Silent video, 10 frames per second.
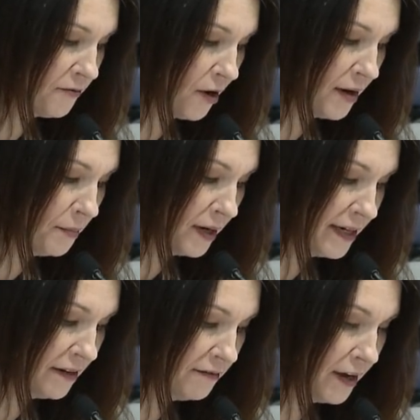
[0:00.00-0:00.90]
fraud
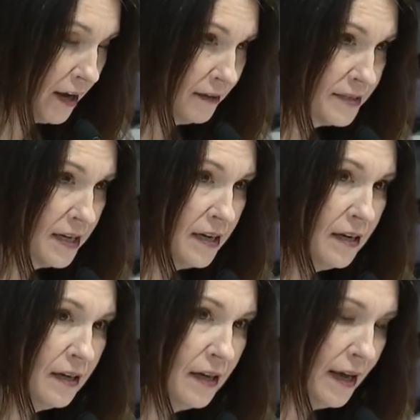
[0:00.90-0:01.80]
money involved,
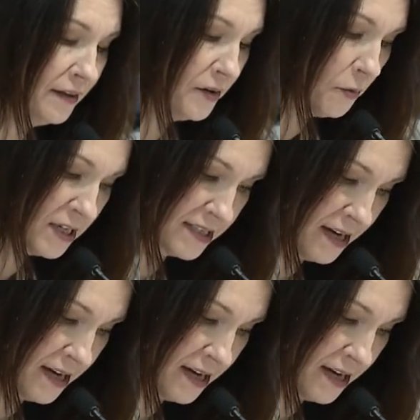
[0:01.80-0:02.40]
and there was